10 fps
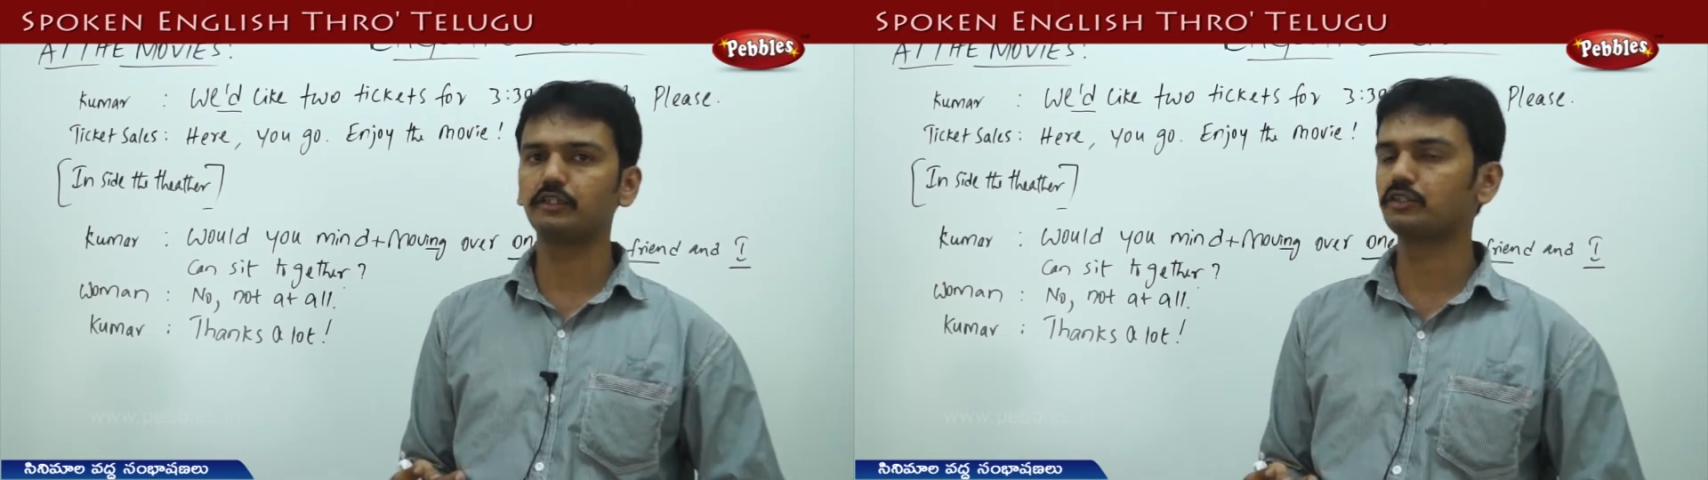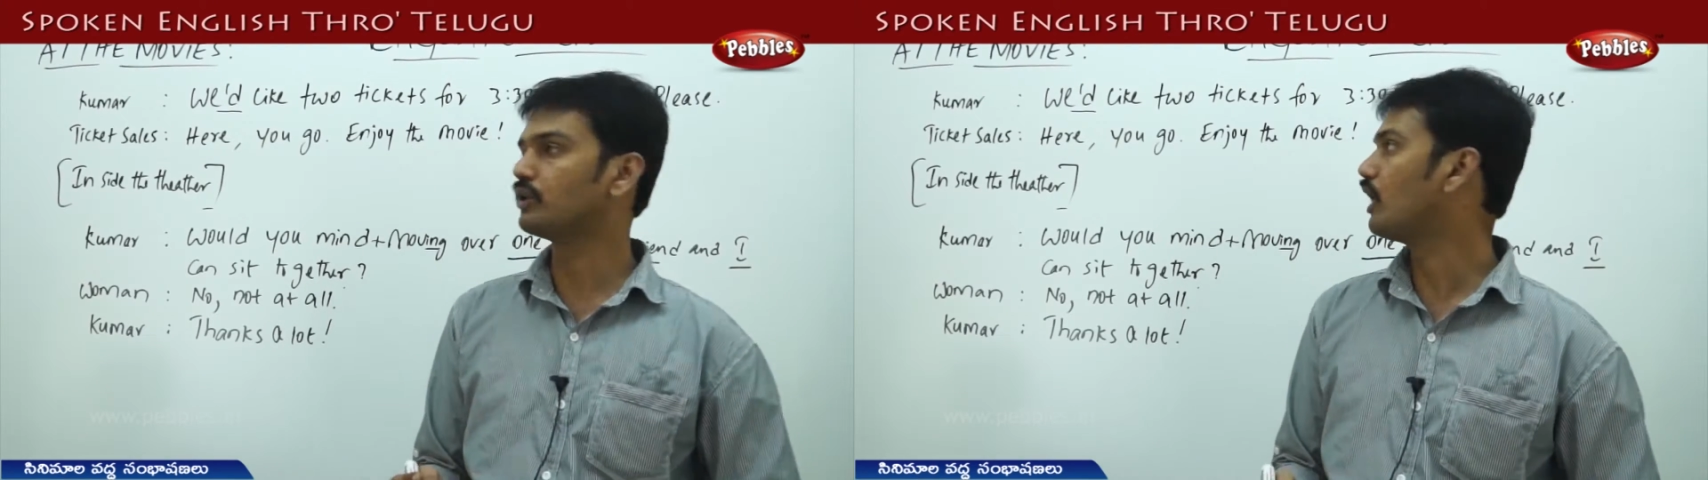
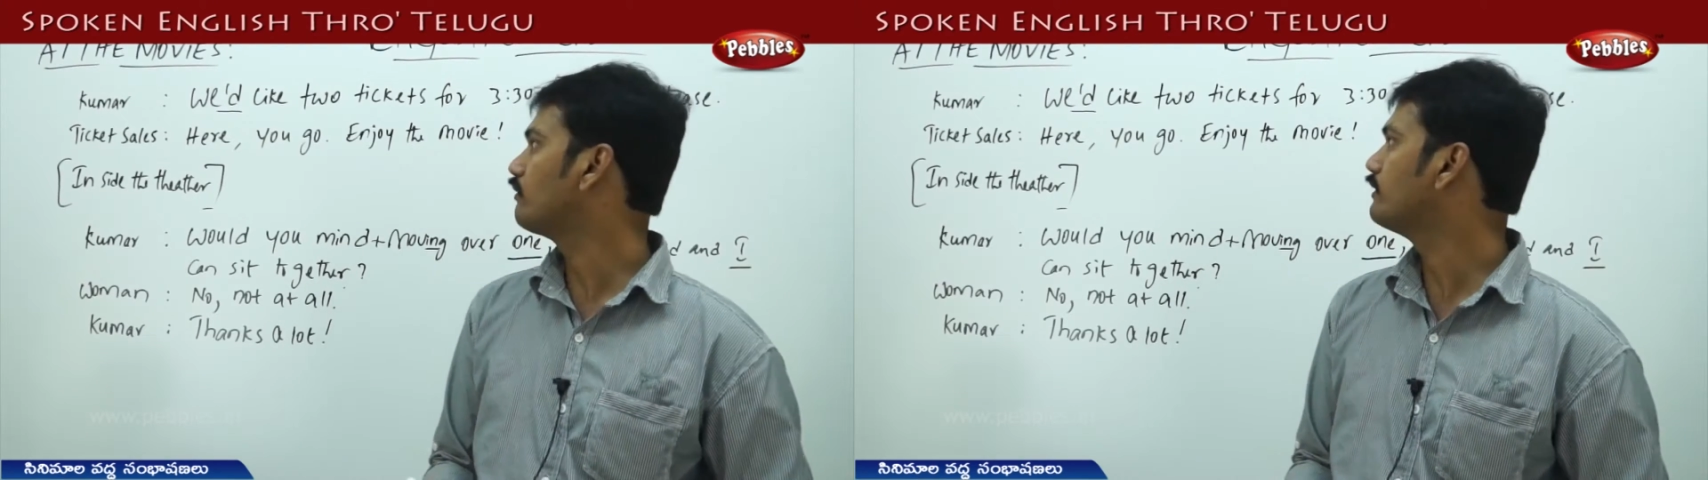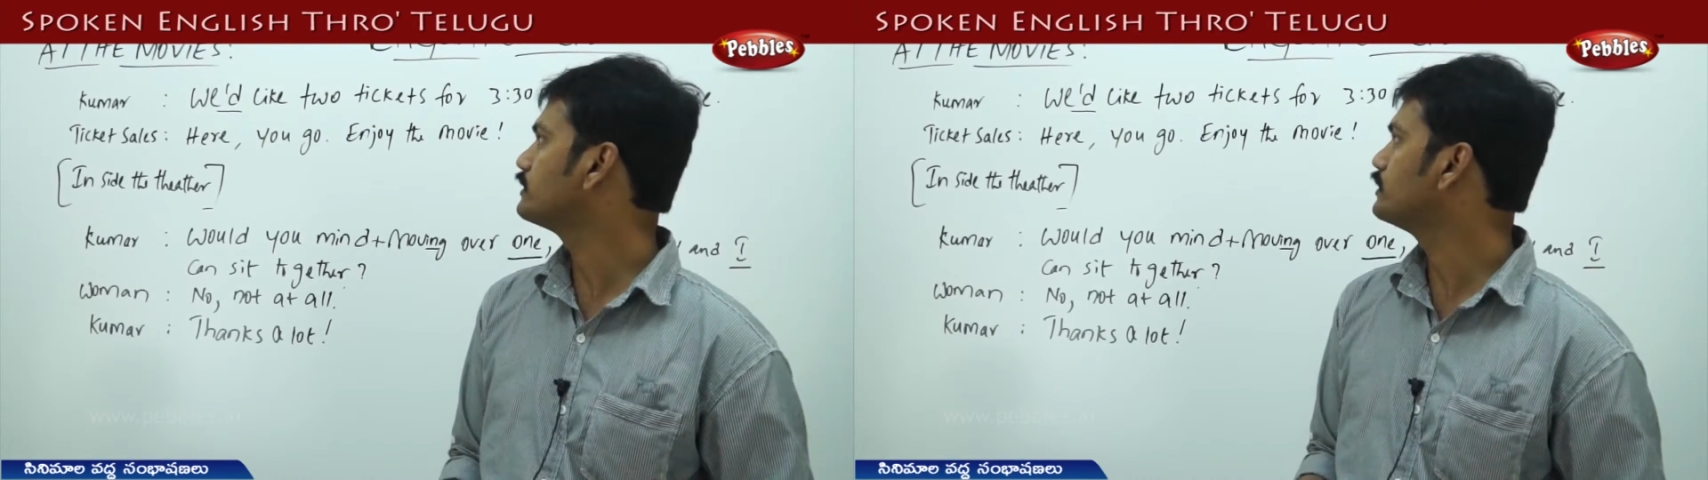you should
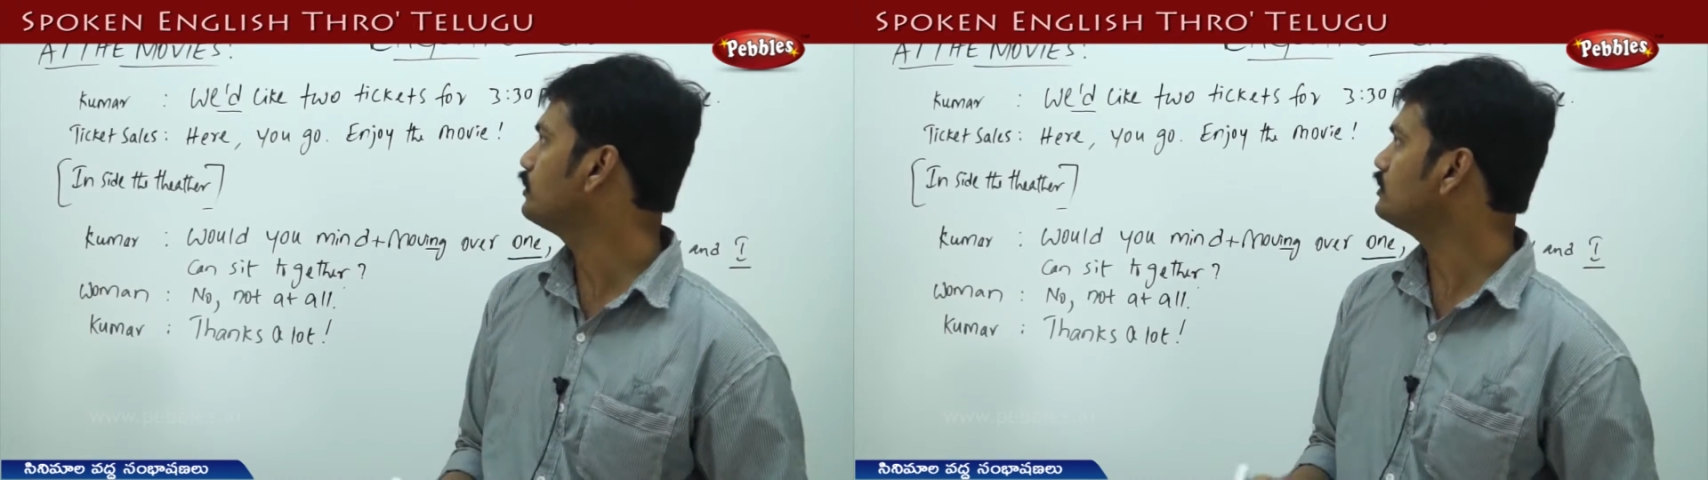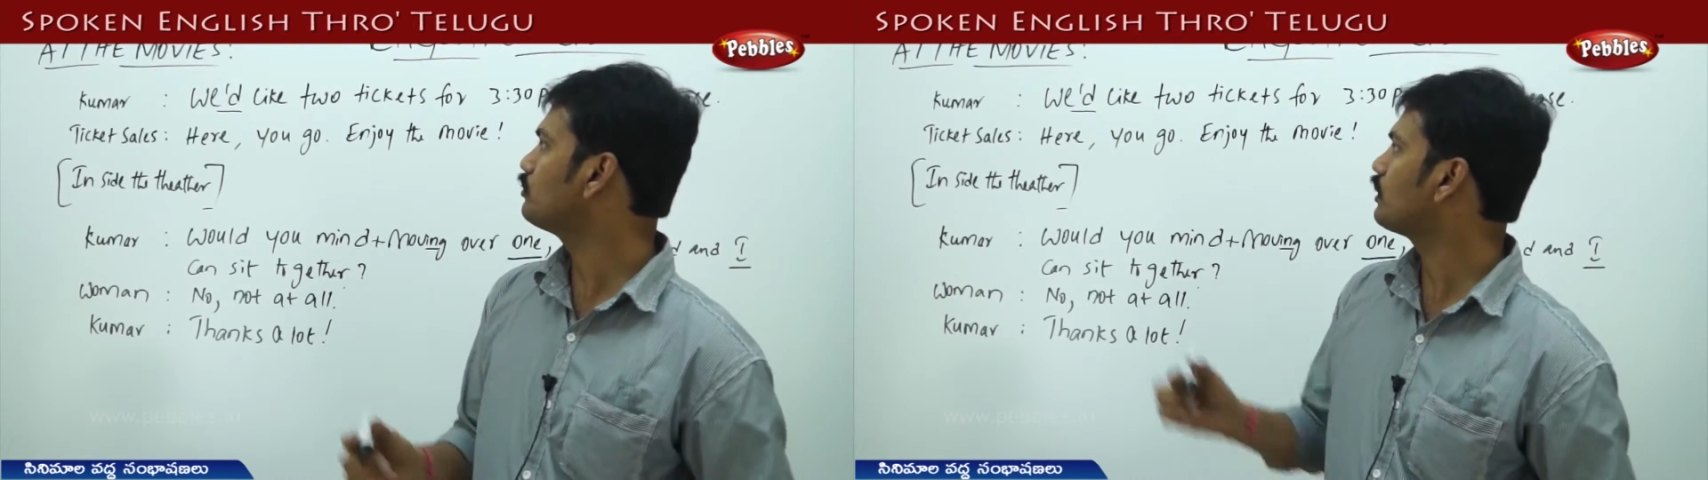always
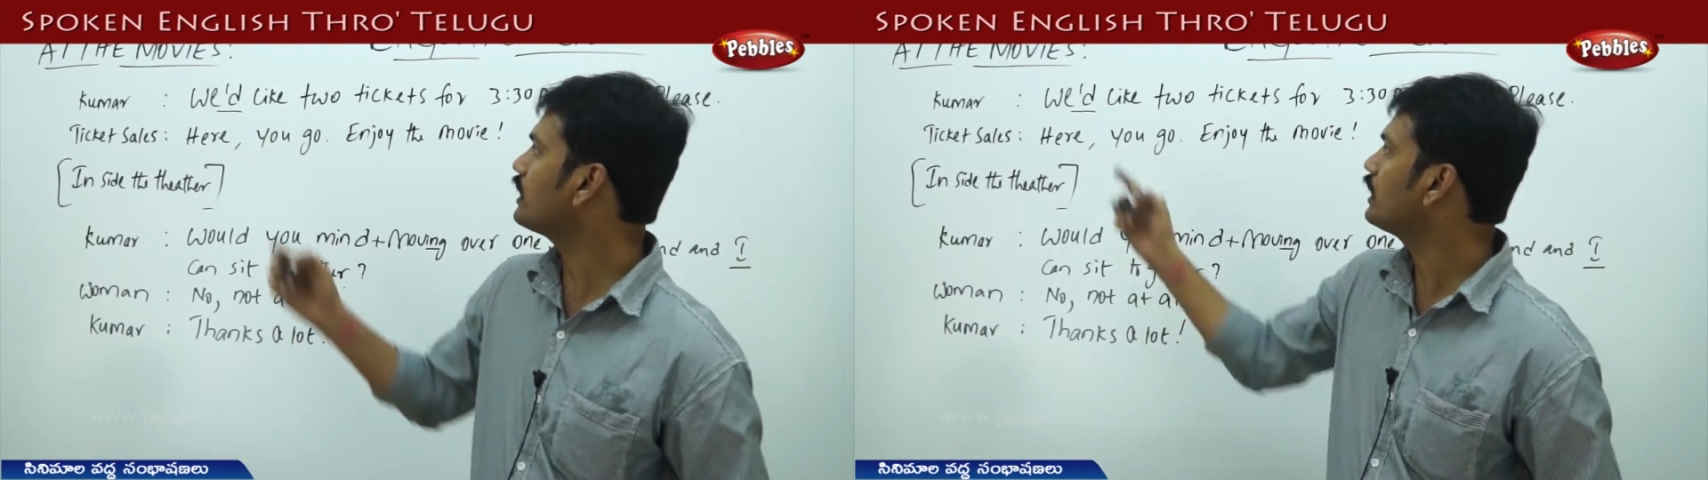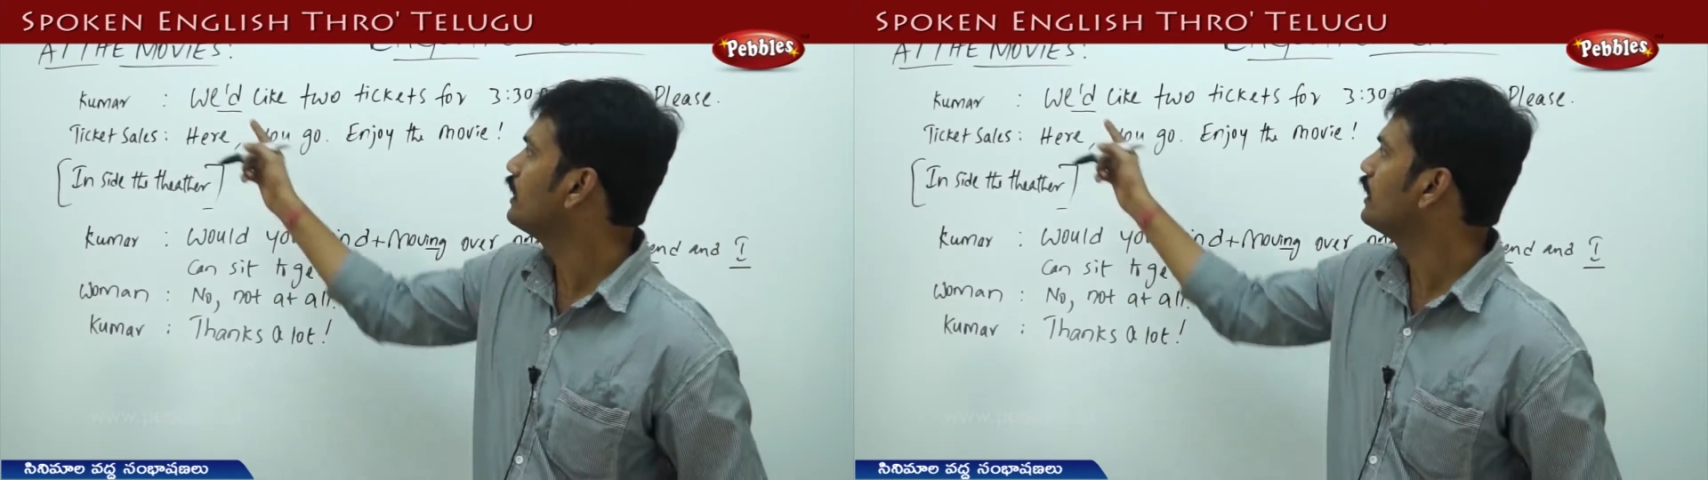use what?